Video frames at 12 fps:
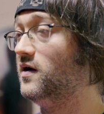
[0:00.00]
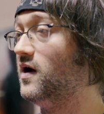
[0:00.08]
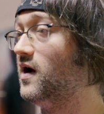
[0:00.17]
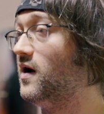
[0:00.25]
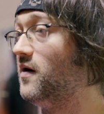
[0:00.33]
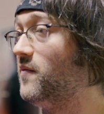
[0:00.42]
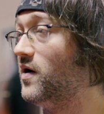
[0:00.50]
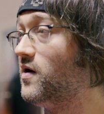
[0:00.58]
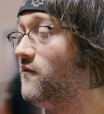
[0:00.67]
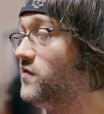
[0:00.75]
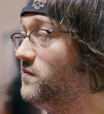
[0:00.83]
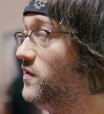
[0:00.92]
uh, my
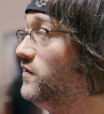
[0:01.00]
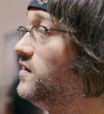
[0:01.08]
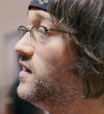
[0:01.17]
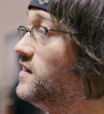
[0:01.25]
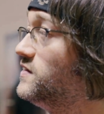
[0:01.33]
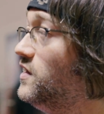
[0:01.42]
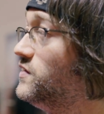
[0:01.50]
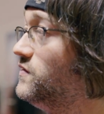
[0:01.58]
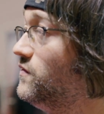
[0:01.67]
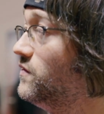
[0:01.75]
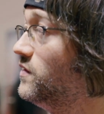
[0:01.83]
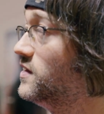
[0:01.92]
comfortability has
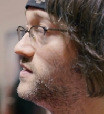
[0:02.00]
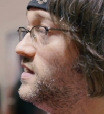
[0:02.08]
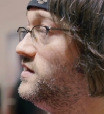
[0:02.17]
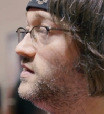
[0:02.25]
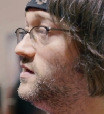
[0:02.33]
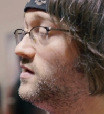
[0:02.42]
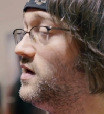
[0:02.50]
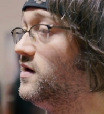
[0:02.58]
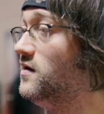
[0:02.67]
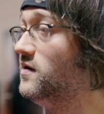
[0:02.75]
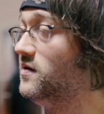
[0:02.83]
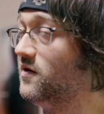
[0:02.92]
also extended,
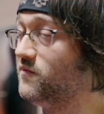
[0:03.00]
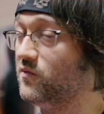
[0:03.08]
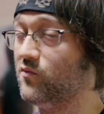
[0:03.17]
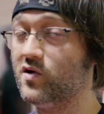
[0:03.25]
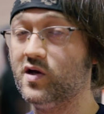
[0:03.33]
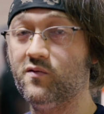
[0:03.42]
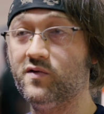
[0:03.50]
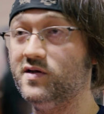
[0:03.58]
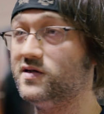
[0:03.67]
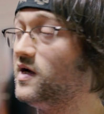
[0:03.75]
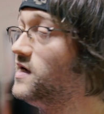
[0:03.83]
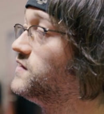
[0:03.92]
and I've been working with
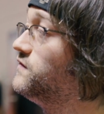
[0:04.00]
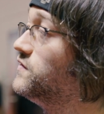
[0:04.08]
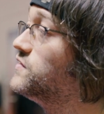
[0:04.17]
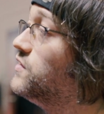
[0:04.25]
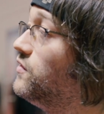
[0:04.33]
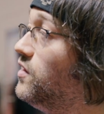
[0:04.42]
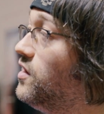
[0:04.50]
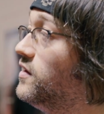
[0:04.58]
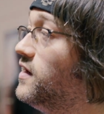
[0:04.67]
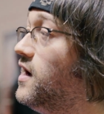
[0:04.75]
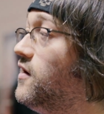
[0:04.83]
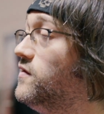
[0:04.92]
these guys for so
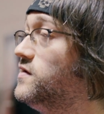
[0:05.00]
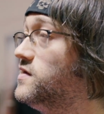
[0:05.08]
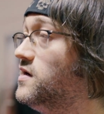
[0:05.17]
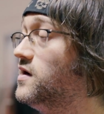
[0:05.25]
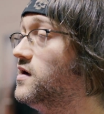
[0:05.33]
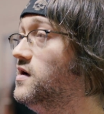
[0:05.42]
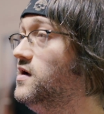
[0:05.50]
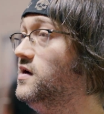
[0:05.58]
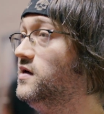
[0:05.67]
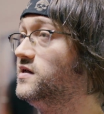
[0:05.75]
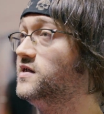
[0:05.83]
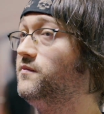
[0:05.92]
long now. It's like
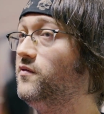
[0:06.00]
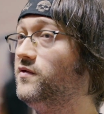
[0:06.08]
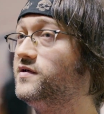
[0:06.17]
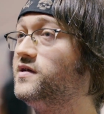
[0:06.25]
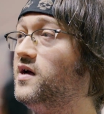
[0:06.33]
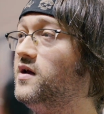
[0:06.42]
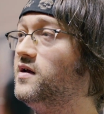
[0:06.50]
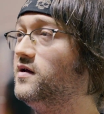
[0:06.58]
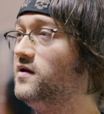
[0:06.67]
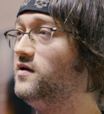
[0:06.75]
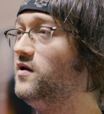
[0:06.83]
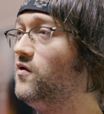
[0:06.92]
someone will say,
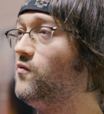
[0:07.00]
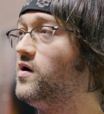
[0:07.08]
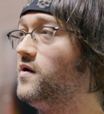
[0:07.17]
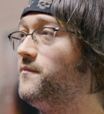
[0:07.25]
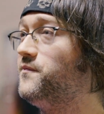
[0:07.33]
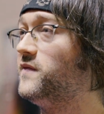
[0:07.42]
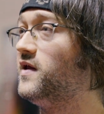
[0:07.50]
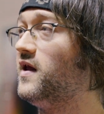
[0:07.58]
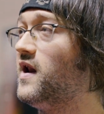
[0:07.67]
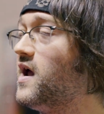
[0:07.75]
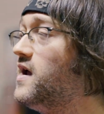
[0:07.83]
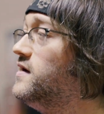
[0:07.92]
"You know what?
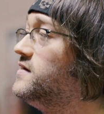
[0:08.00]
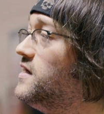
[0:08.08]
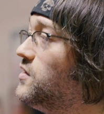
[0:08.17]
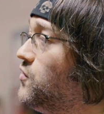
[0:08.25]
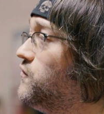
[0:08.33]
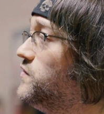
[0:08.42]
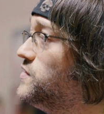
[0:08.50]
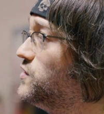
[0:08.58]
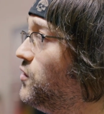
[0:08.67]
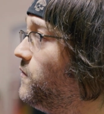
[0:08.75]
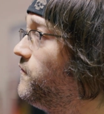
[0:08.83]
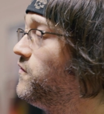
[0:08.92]
Can I take over the
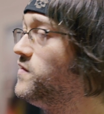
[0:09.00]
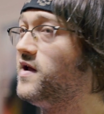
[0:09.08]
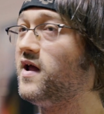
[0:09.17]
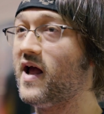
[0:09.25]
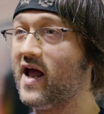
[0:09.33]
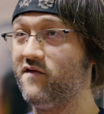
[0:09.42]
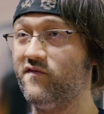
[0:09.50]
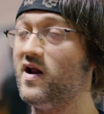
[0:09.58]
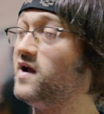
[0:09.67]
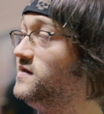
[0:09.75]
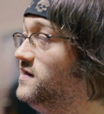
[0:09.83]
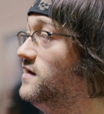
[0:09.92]
scope for a day? I have an
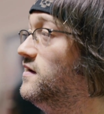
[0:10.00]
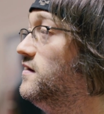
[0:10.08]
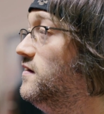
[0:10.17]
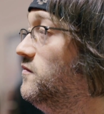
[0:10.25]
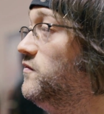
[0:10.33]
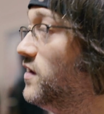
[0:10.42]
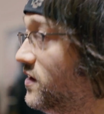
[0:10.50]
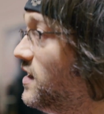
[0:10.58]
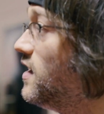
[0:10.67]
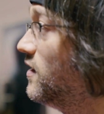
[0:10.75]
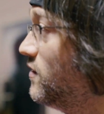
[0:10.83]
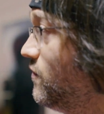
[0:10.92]
idea." I'm like,
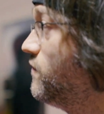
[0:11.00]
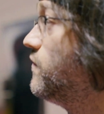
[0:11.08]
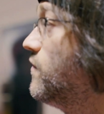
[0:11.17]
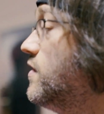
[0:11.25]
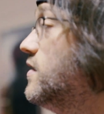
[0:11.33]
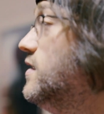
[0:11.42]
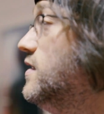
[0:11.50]
"Yeah, go for it."